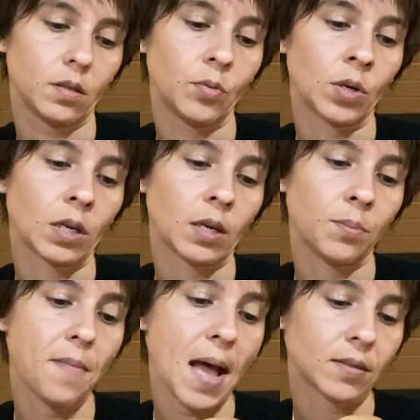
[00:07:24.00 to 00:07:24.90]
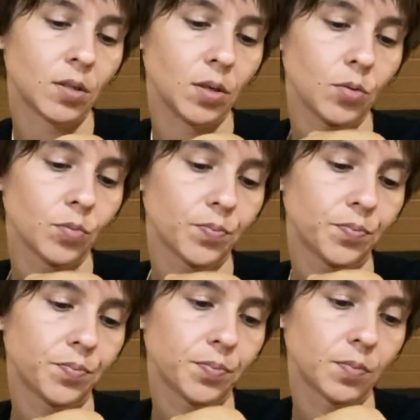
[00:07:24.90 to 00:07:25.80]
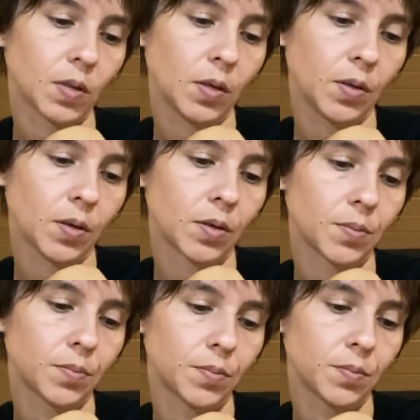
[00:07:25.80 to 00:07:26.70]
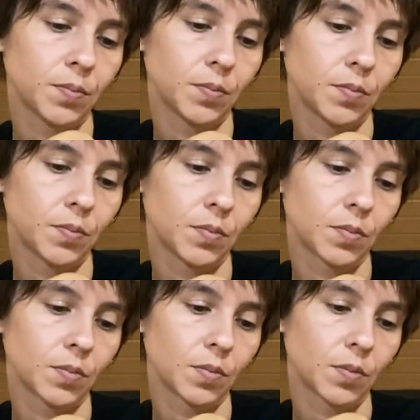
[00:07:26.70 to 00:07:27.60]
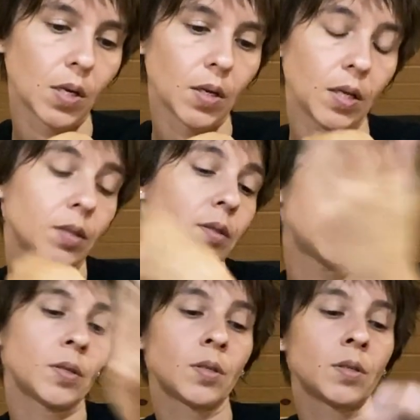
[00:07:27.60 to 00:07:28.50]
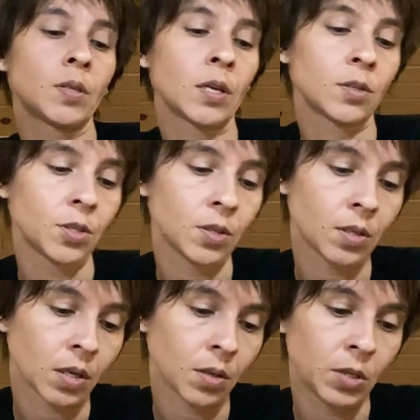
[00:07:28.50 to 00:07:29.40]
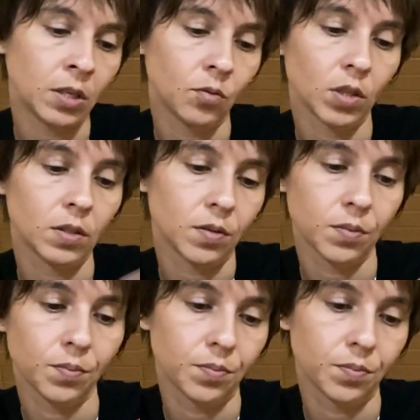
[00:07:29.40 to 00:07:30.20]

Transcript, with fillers: They want to come back to you here. At least this is the energy they're coming in with.